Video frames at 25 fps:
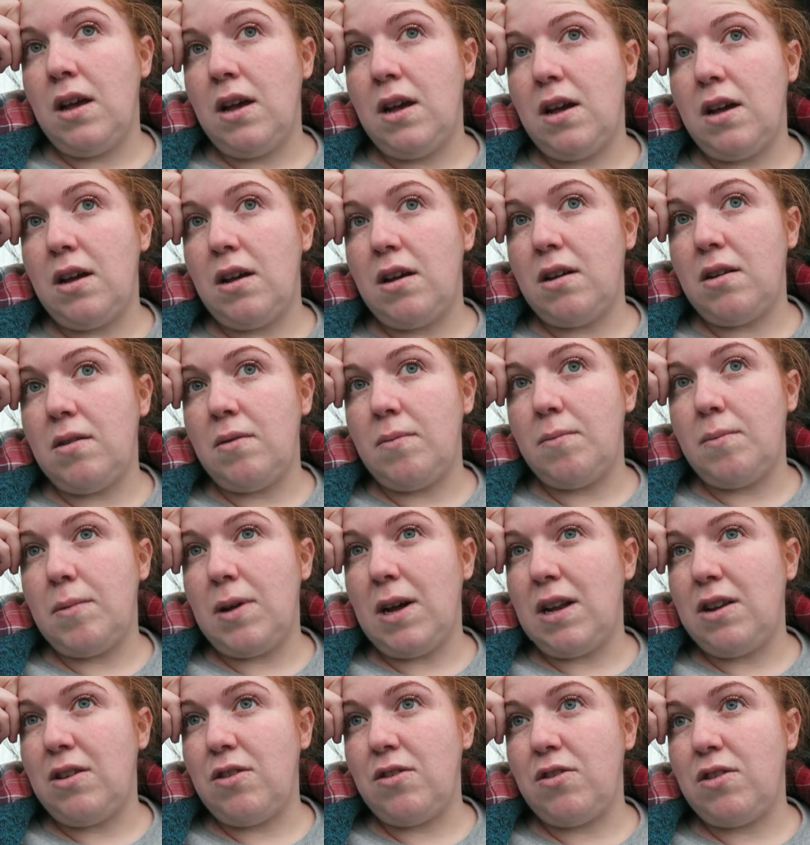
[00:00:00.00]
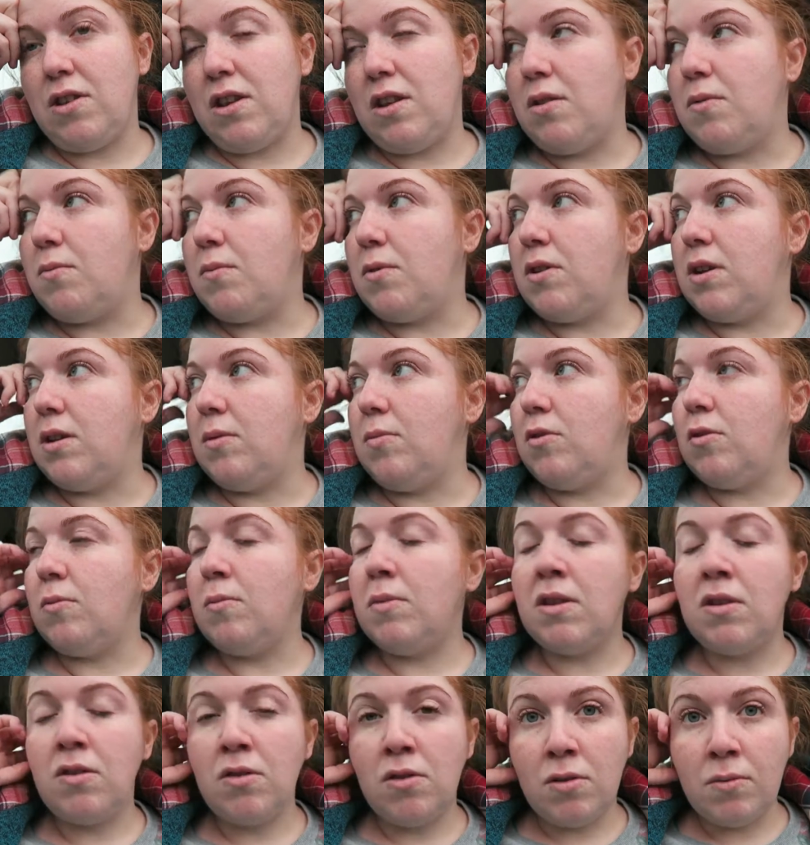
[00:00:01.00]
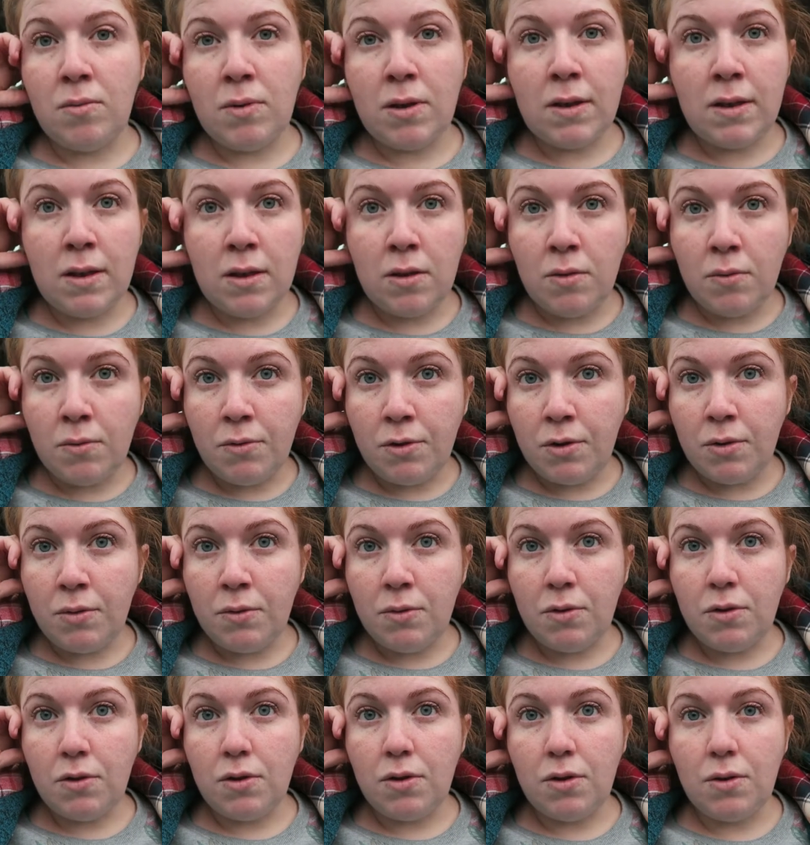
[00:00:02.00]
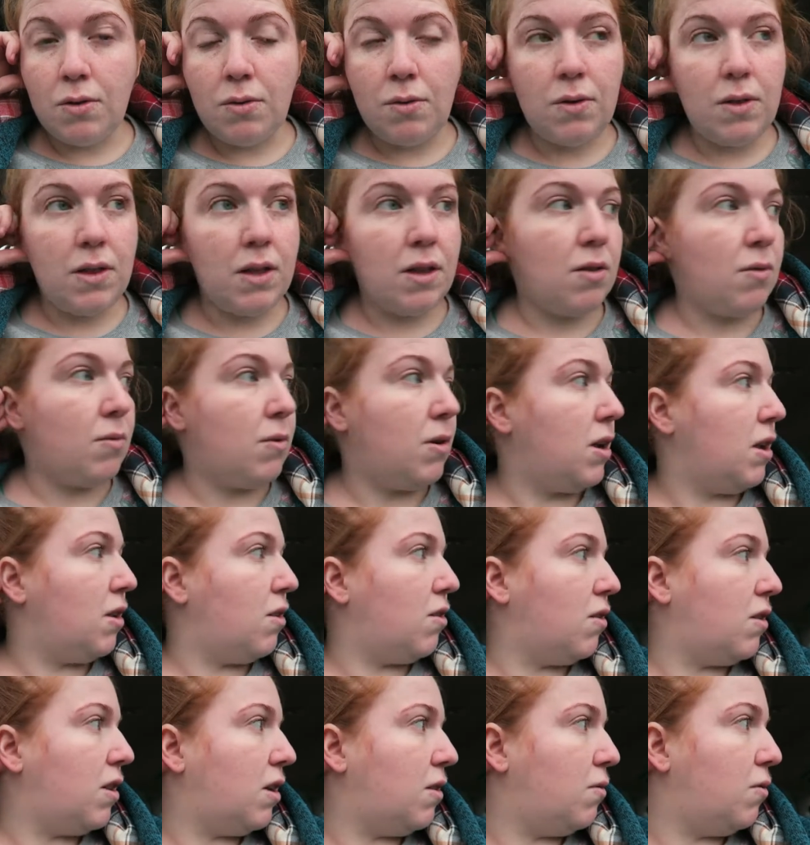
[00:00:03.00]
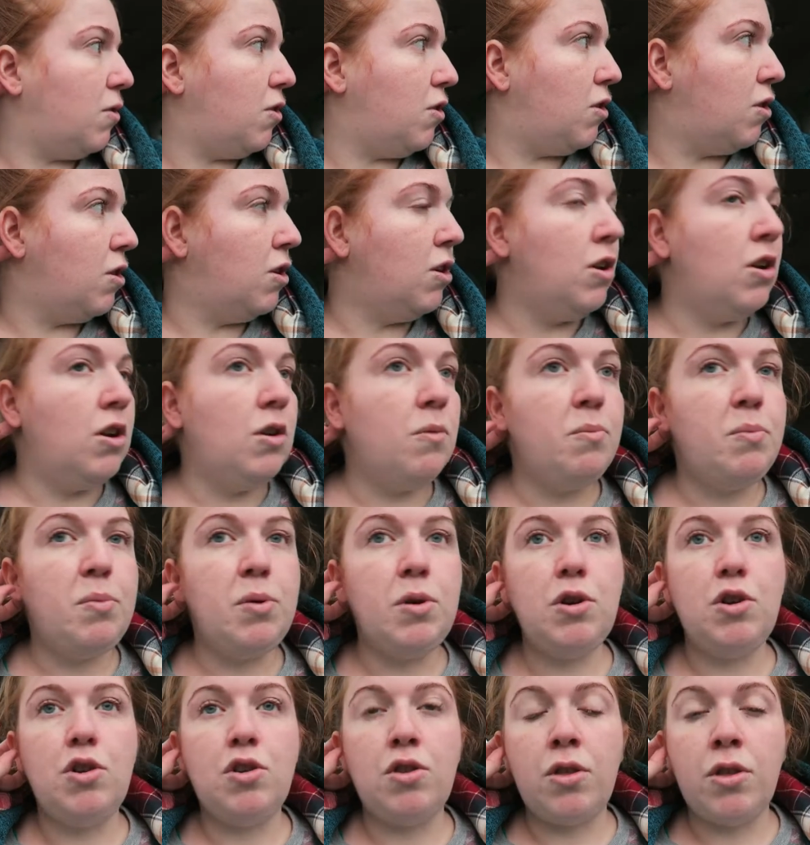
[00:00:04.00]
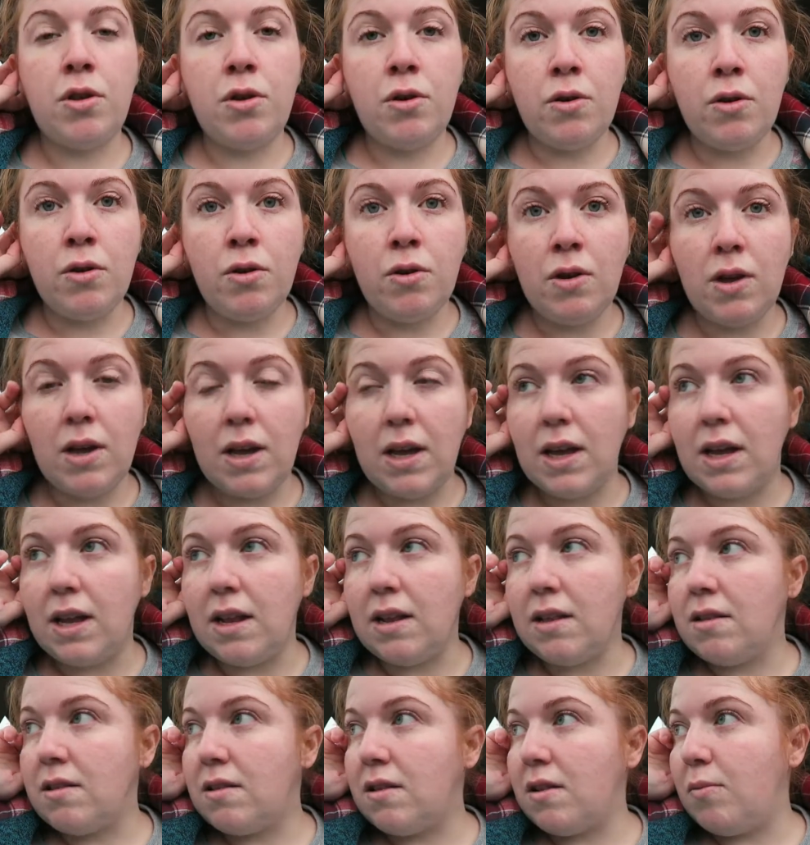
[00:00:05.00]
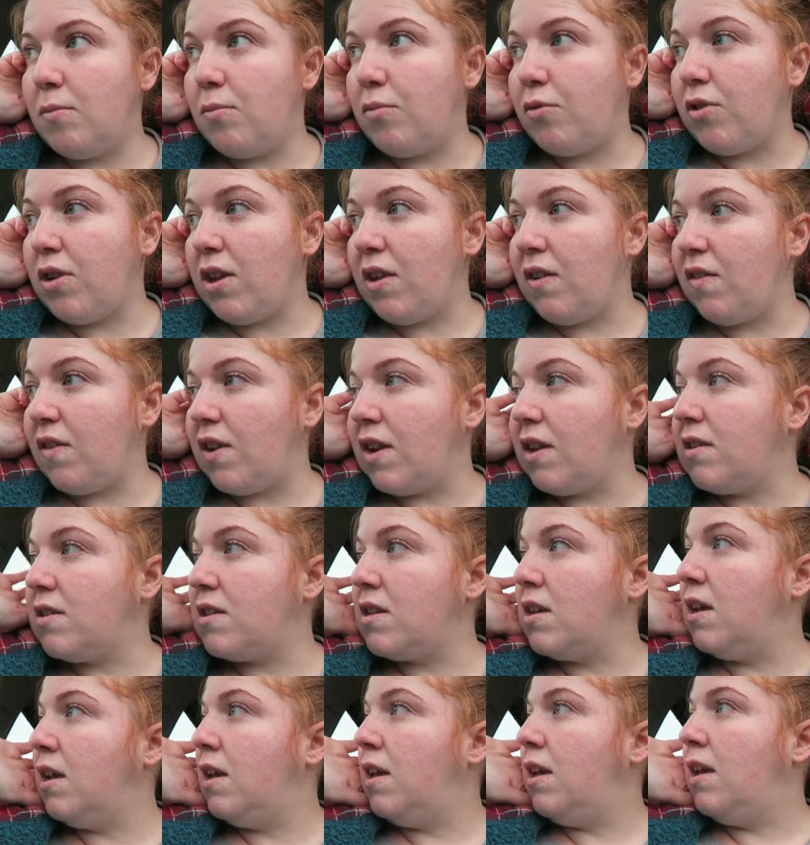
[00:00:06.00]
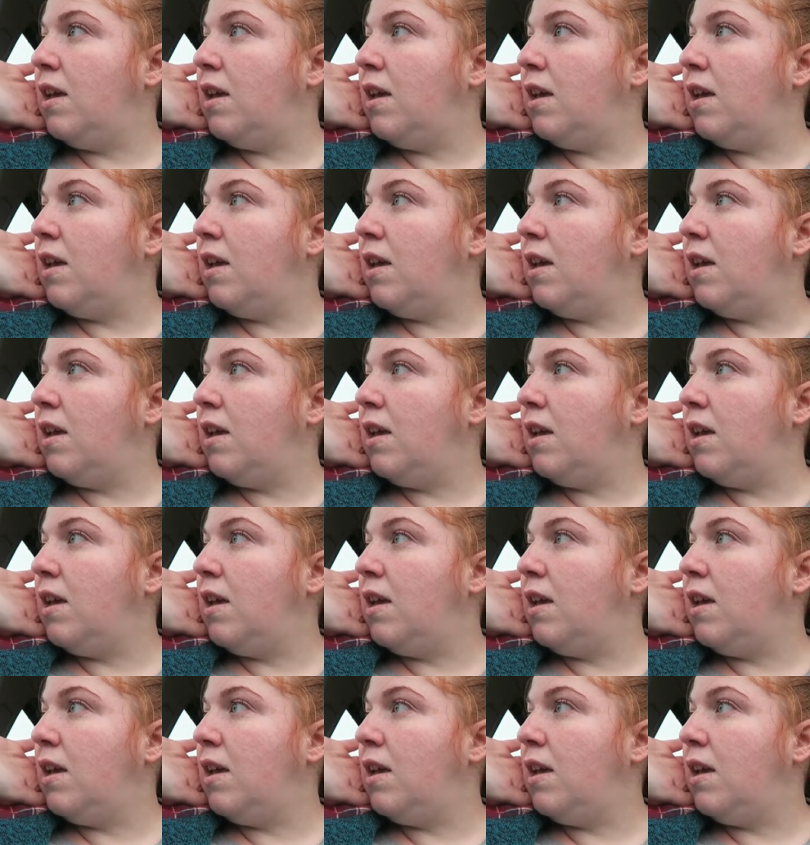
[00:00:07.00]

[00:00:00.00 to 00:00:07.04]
I just didn't want him to miss 2 weeks in a row, so that's why I thought I would push through and brave it.